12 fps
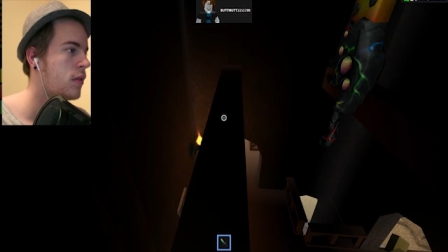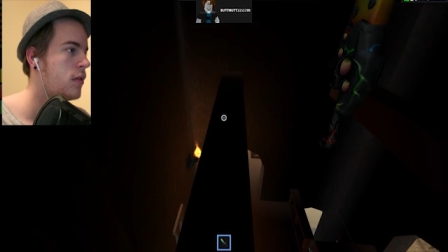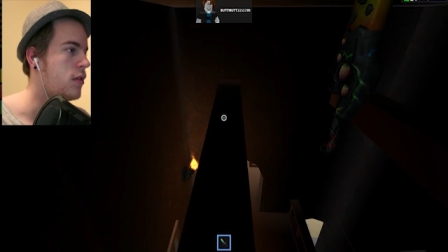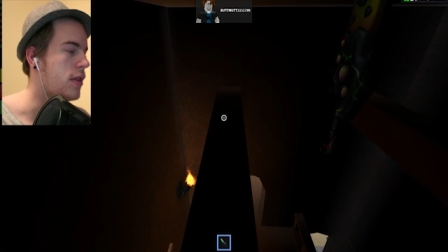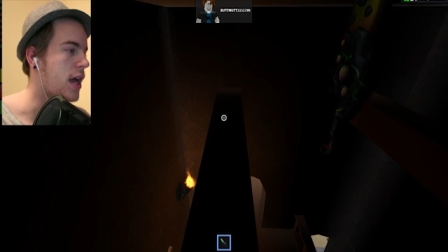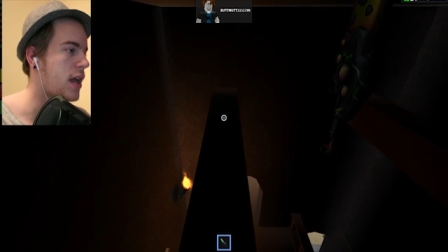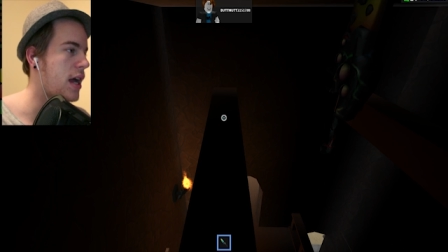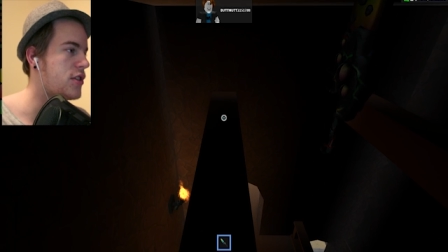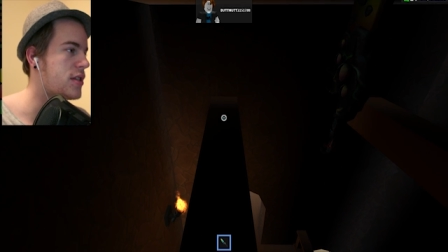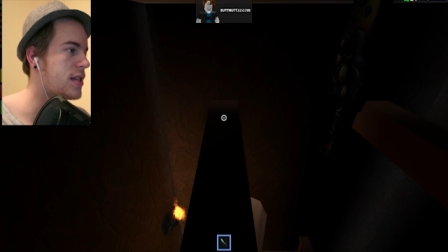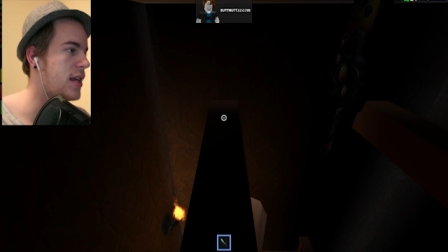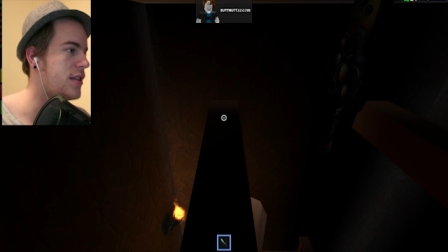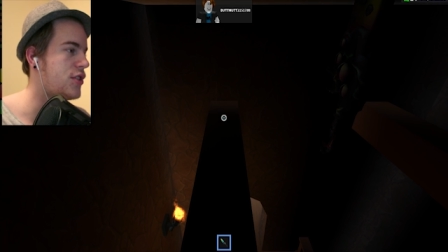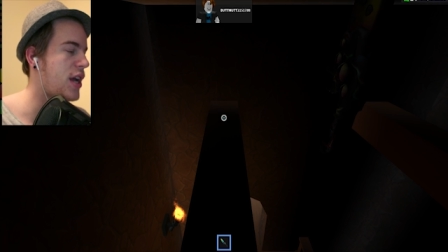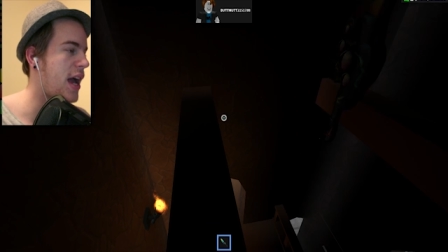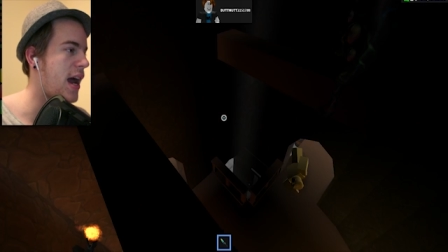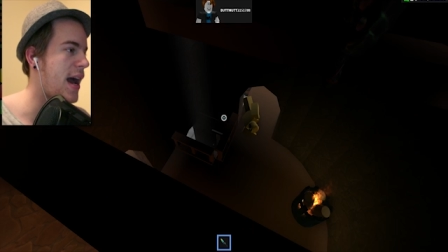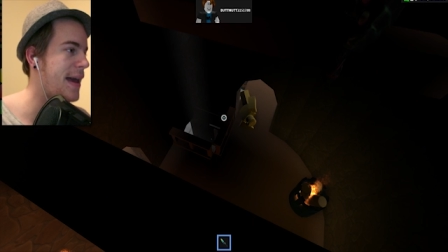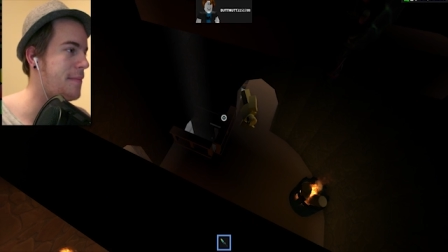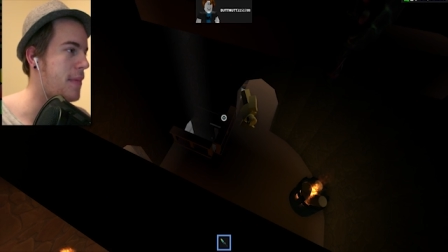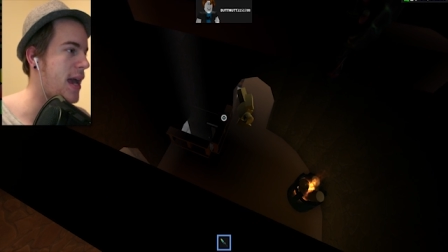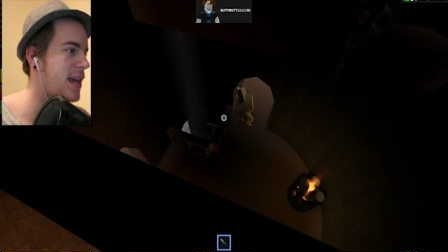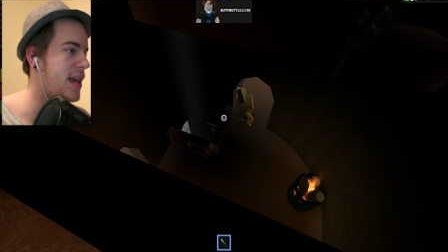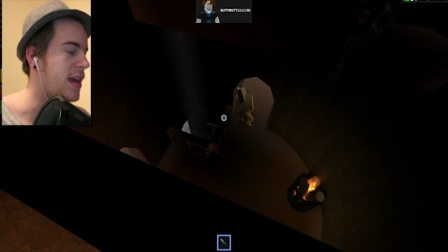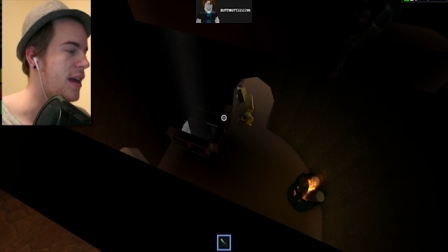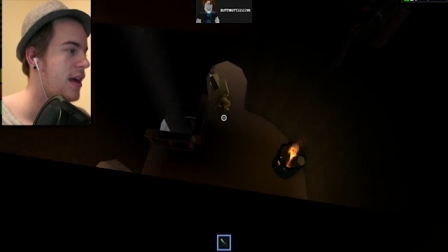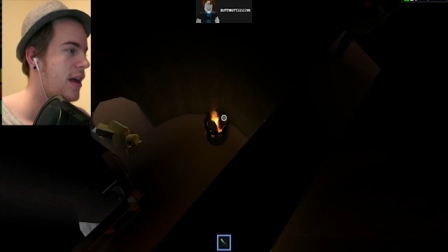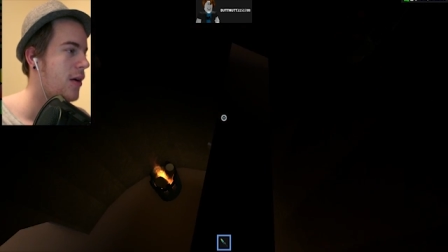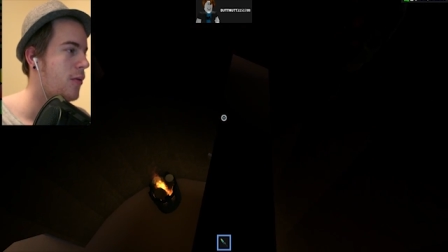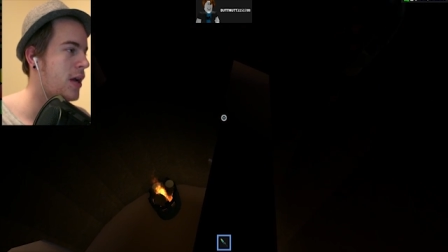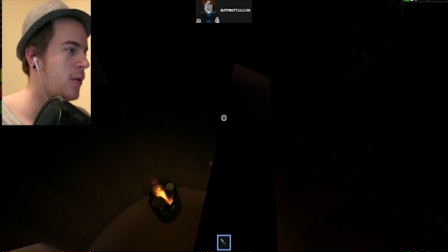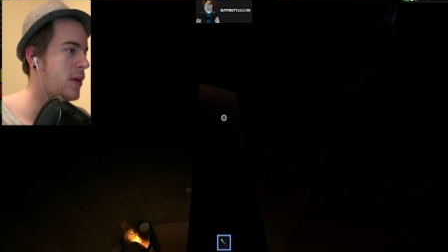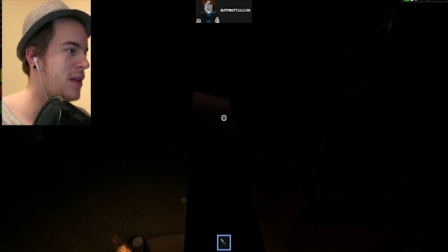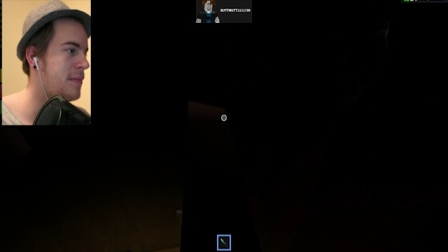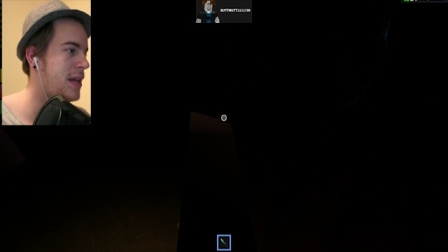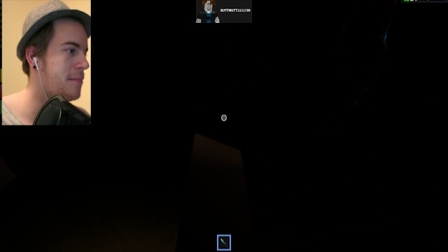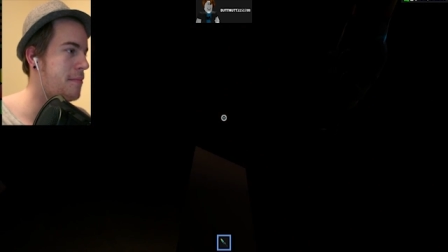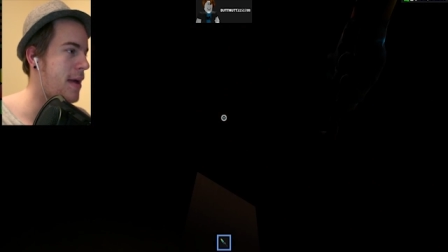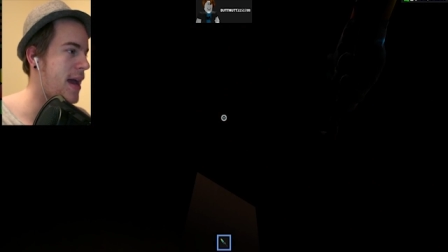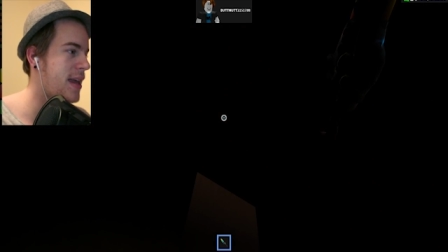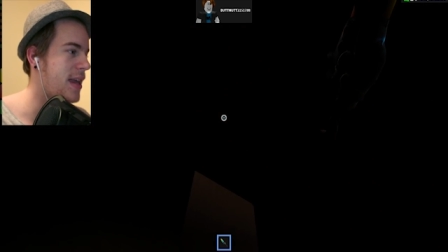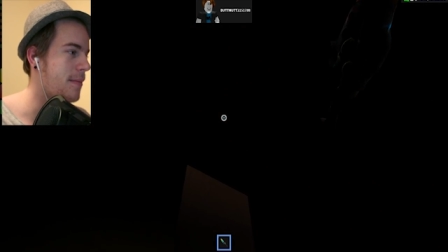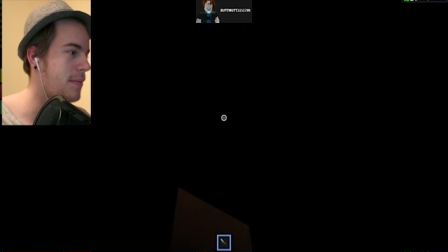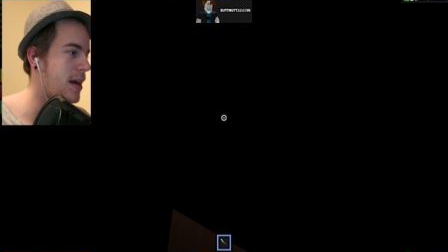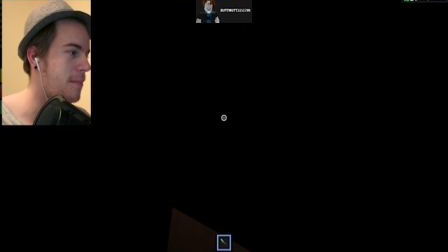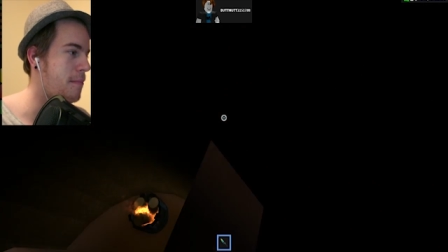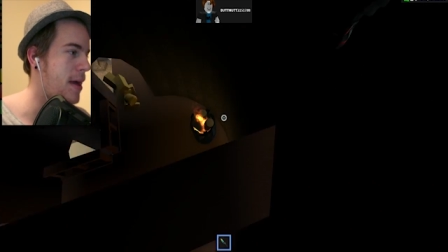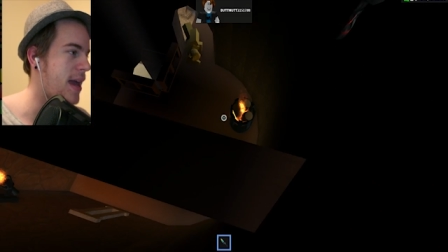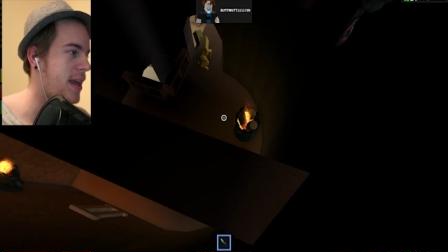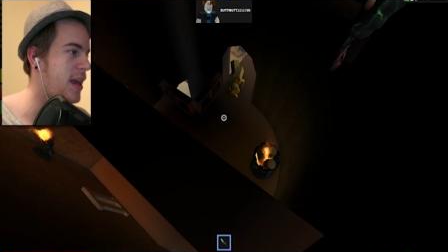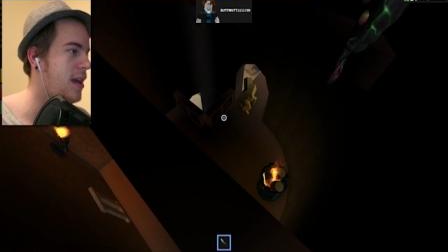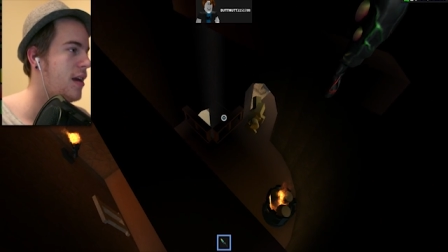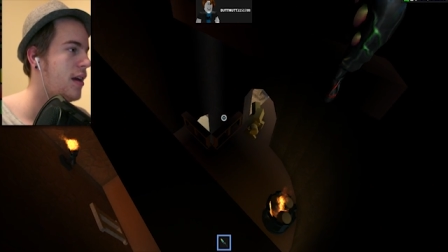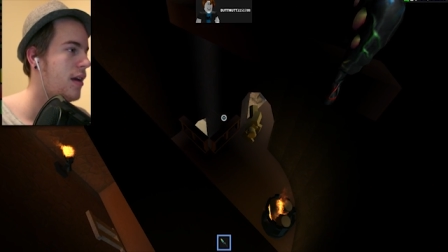Dude, that guy just said in chat, hi, manky. What, what do you mean, manky? I'm not a manky.